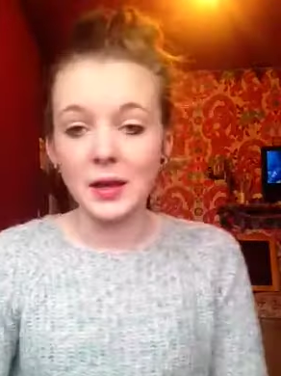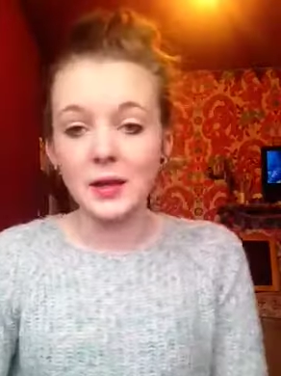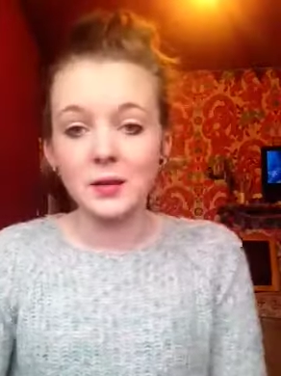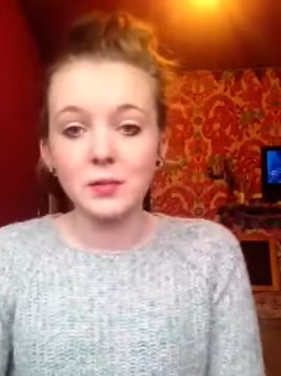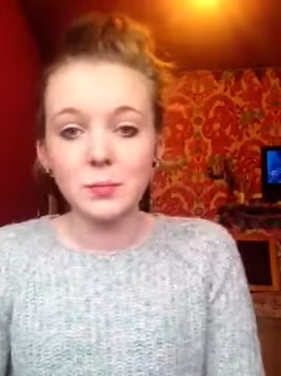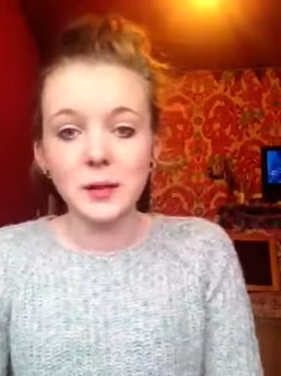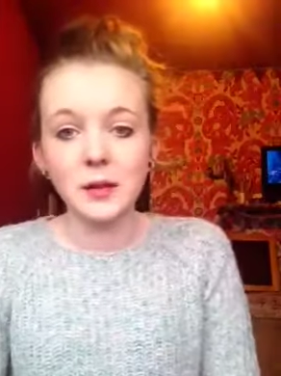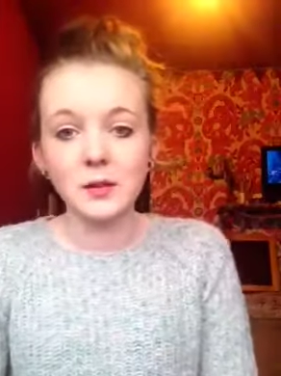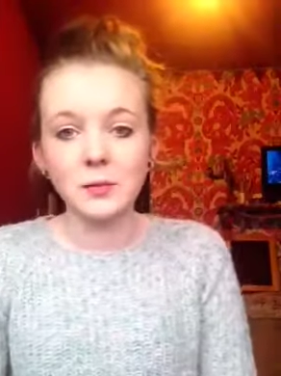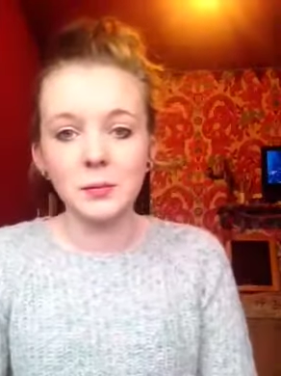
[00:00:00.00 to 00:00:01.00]
eight
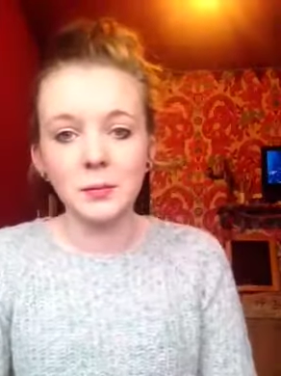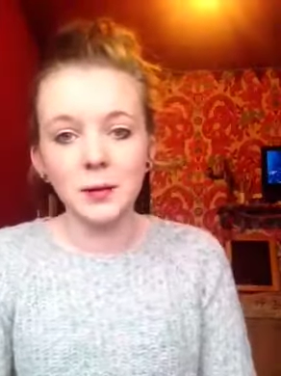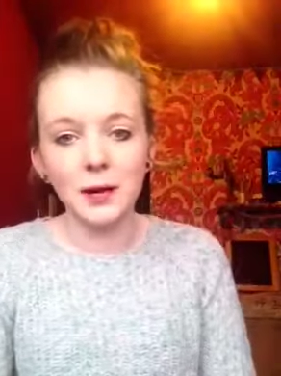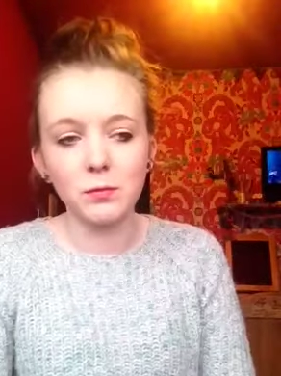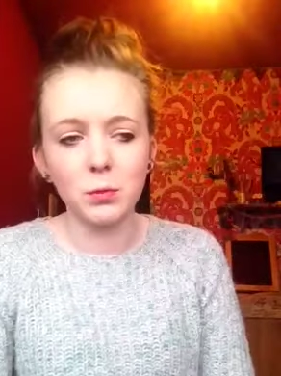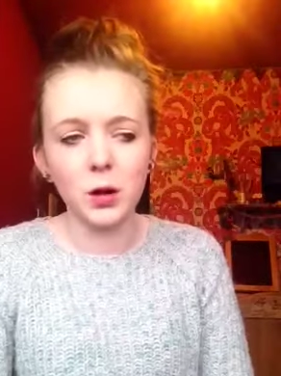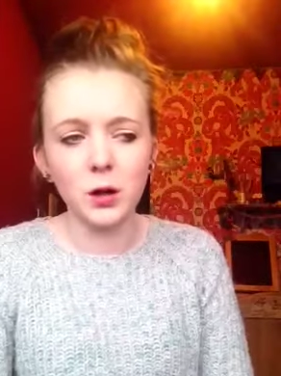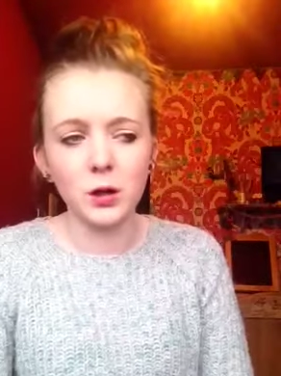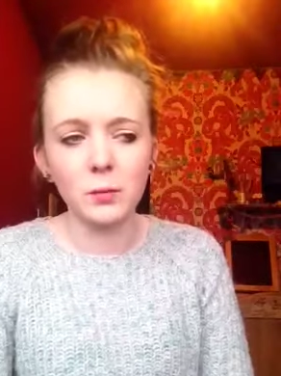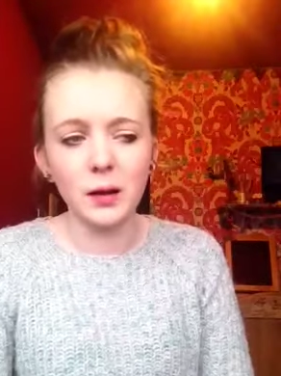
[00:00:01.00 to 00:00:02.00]
because my mum left
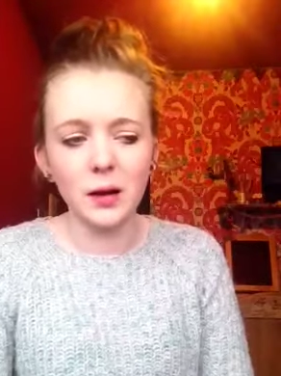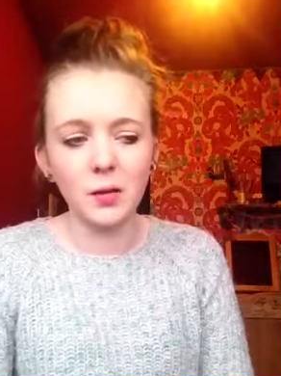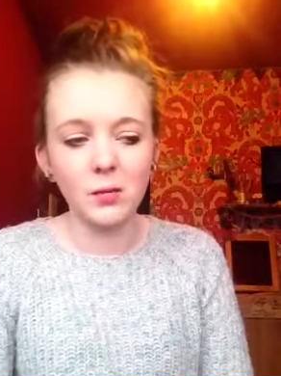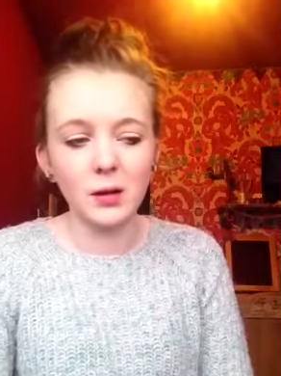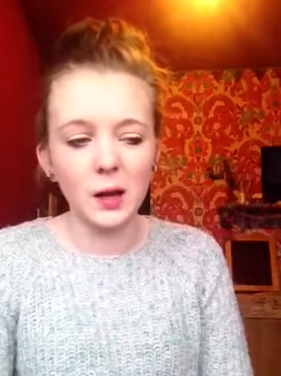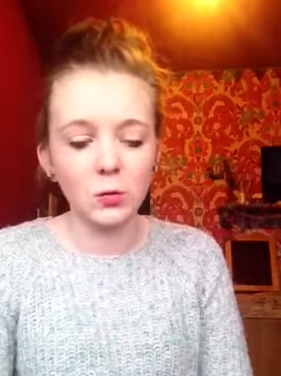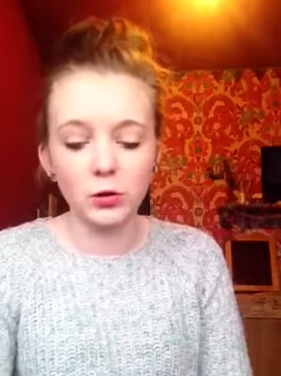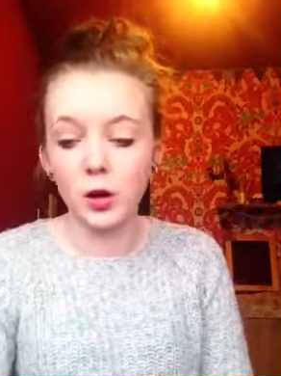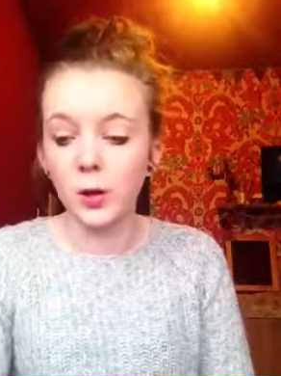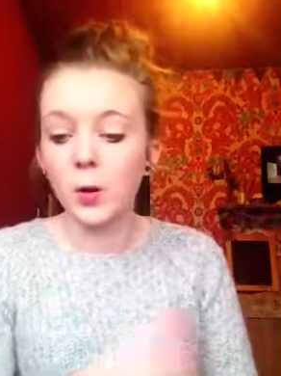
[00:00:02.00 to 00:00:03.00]
work about an hour
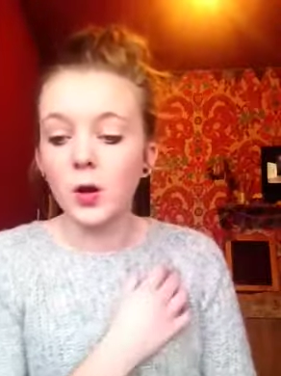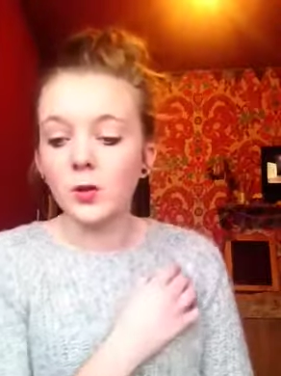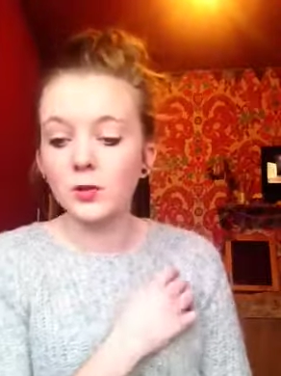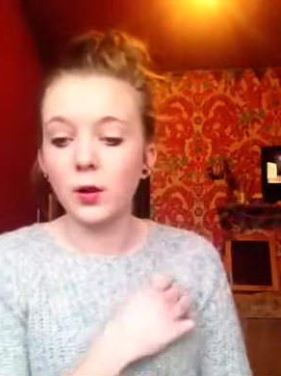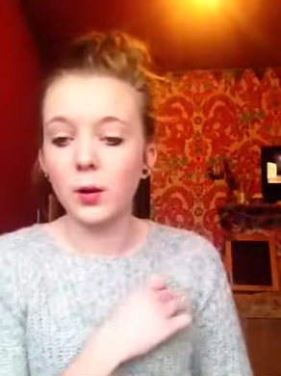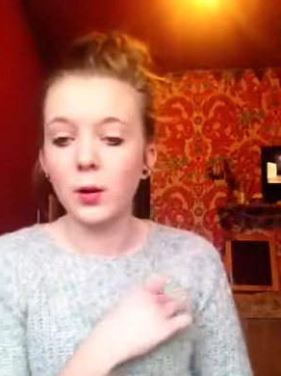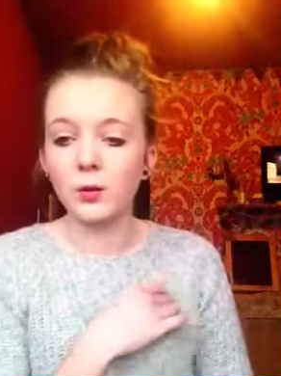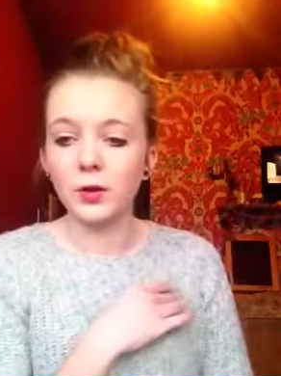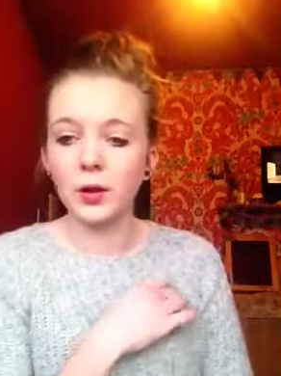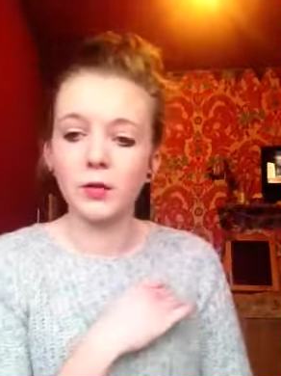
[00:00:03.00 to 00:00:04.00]
ago. So I
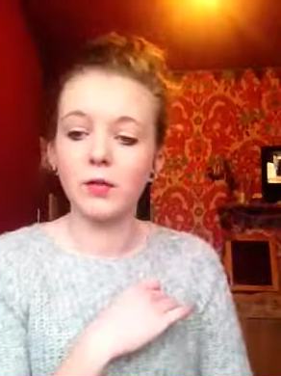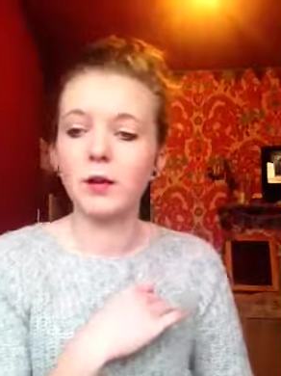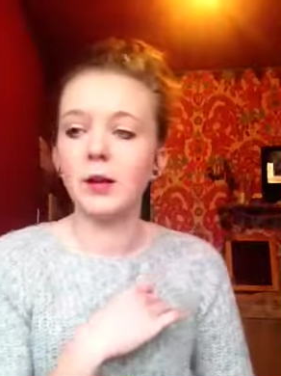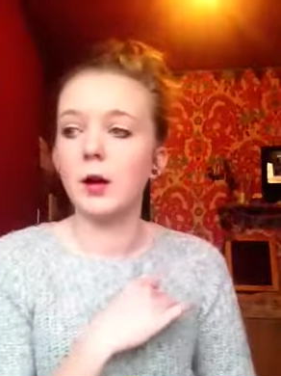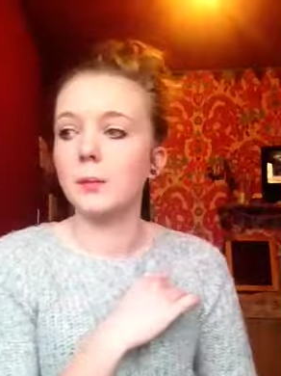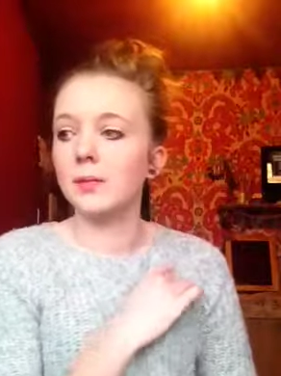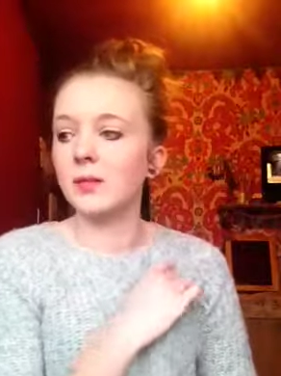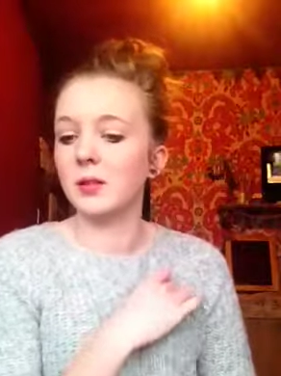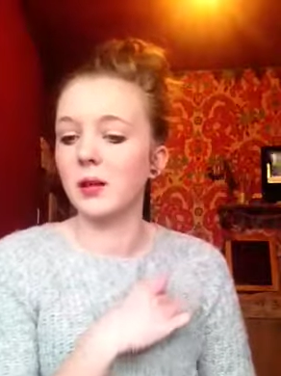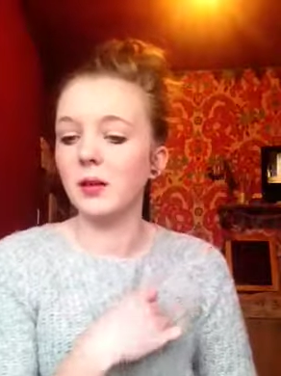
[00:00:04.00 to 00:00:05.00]
was like already up and
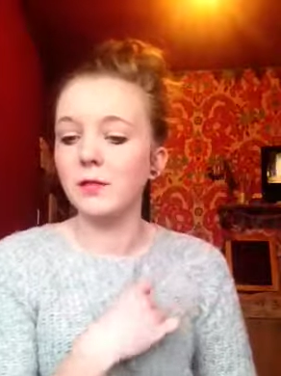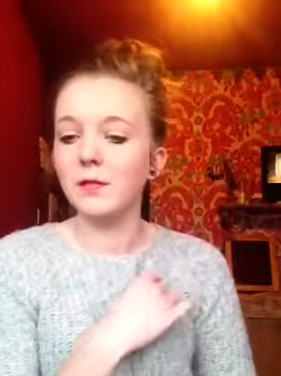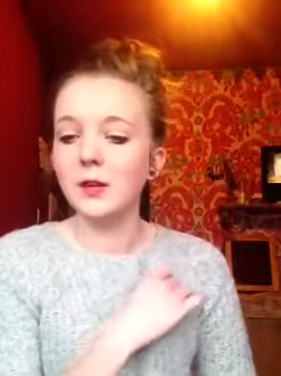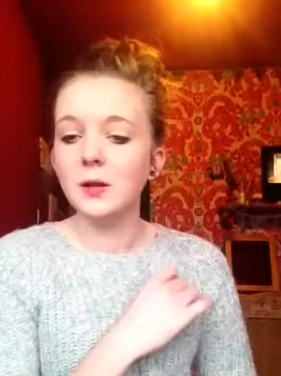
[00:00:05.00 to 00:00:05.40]
stuff.